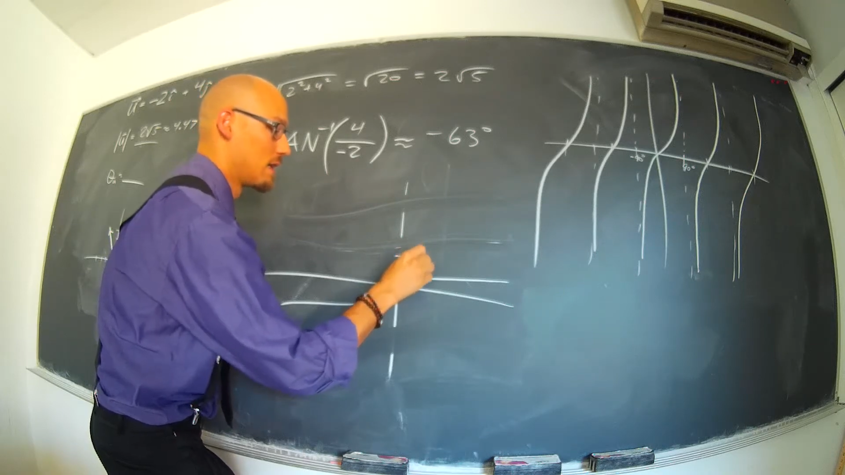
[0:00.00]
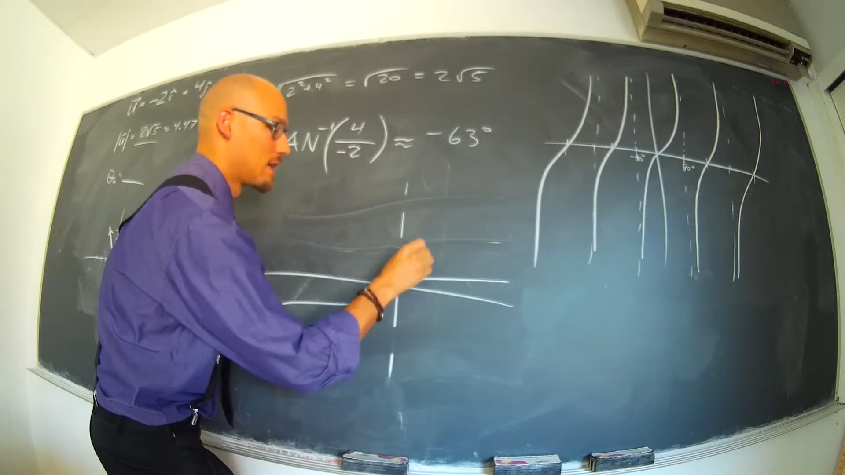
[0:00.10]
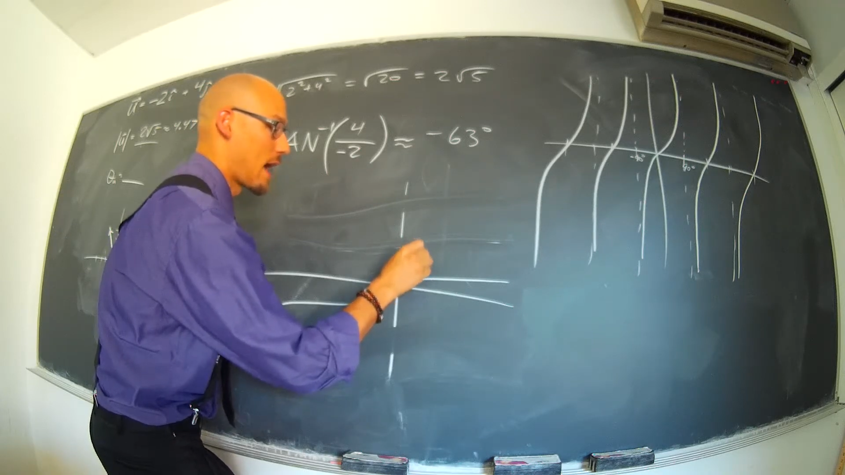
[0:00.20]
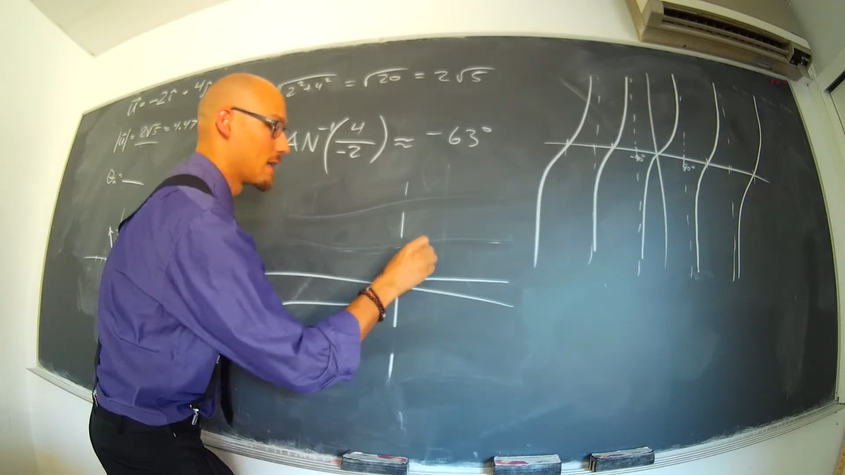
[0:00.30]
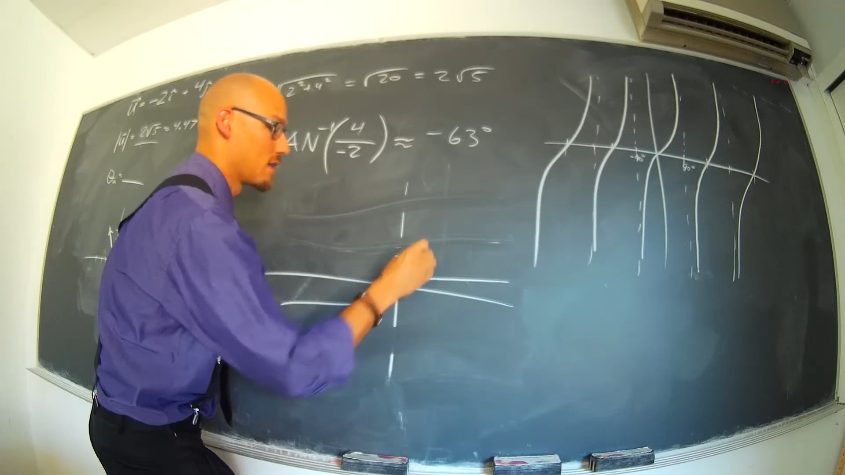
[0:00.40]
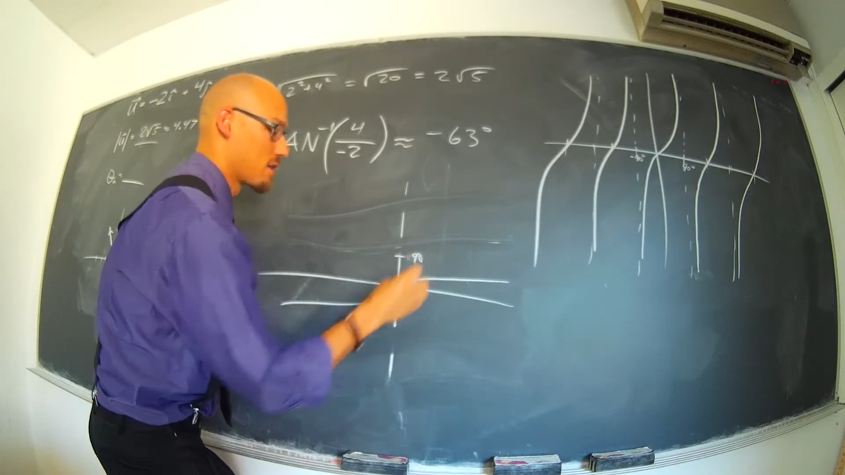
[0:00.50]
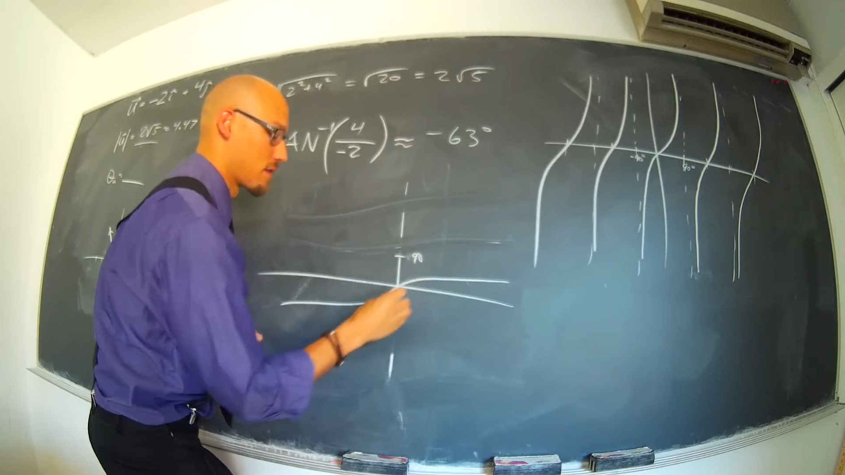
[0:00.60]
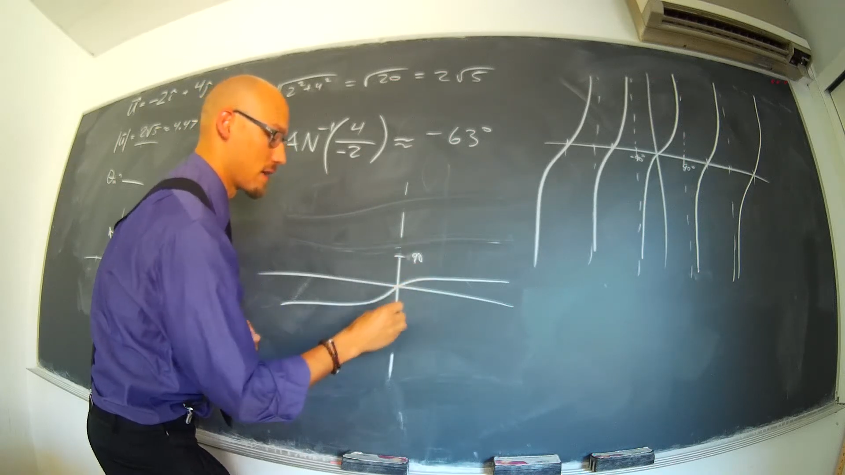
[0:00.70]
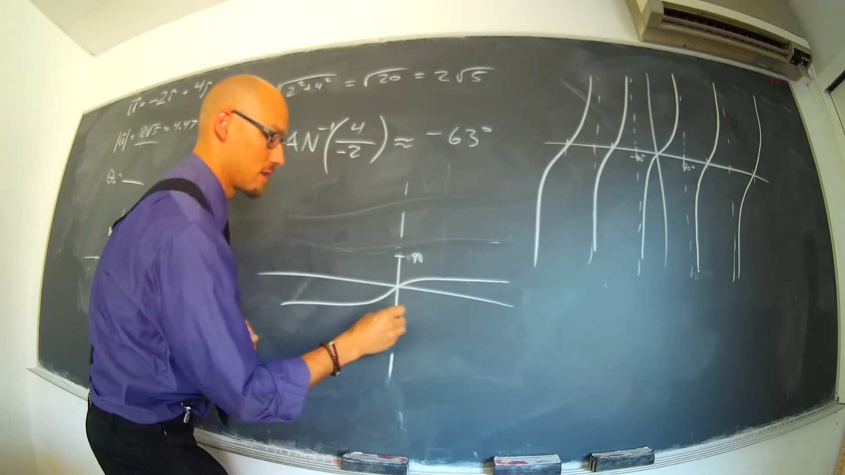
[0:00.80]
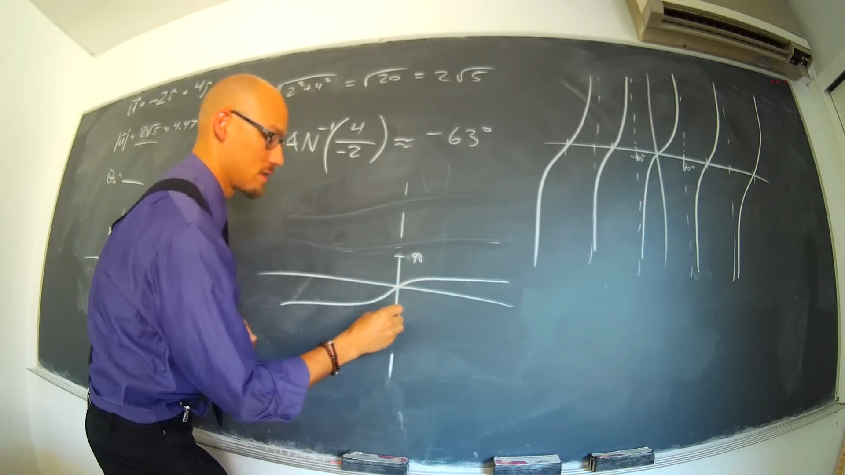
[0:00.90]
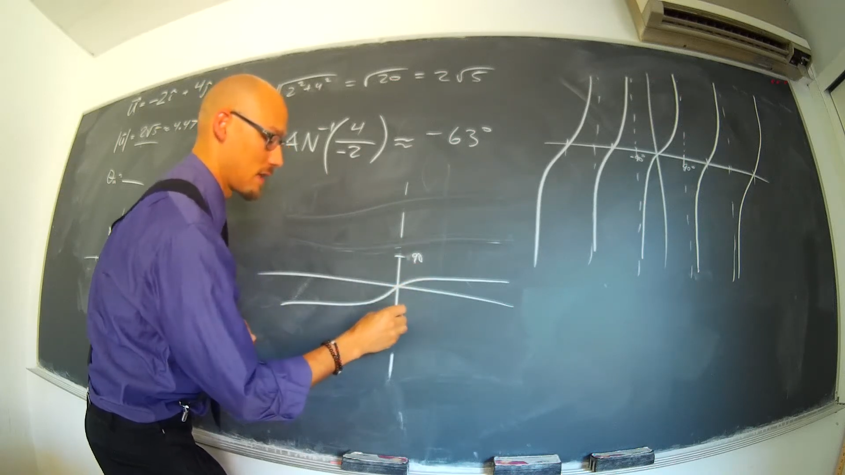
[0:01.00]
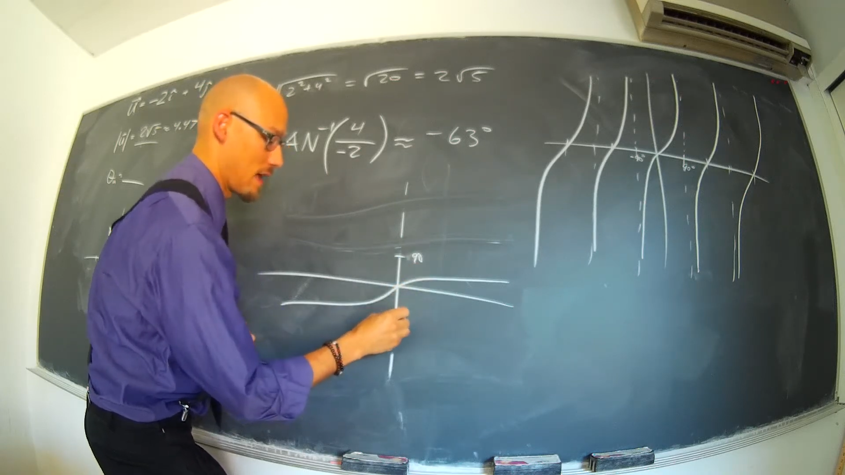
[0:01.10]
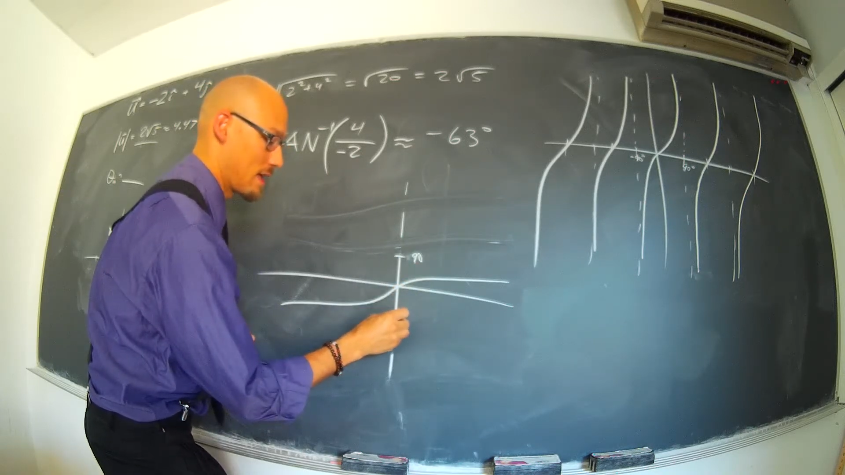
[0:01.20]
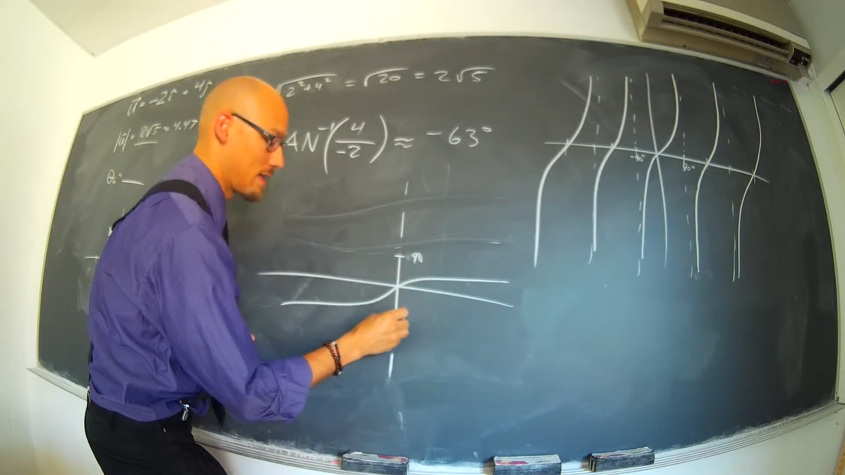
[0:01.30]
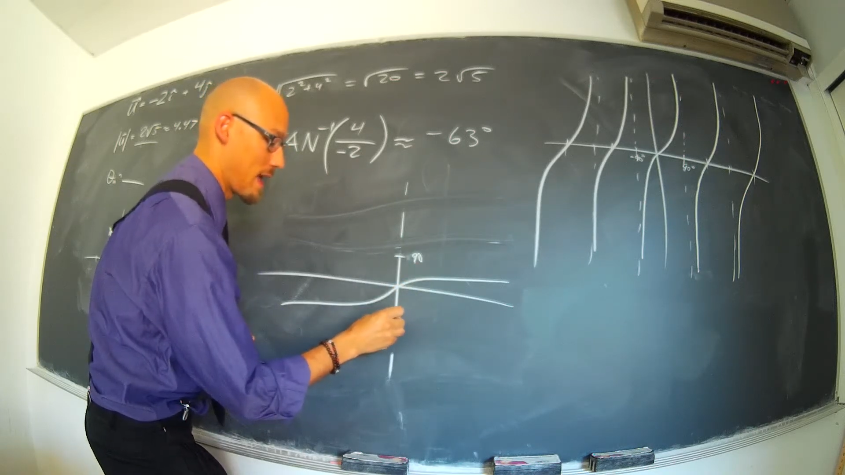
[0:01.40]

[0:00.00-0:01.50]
90 degrees and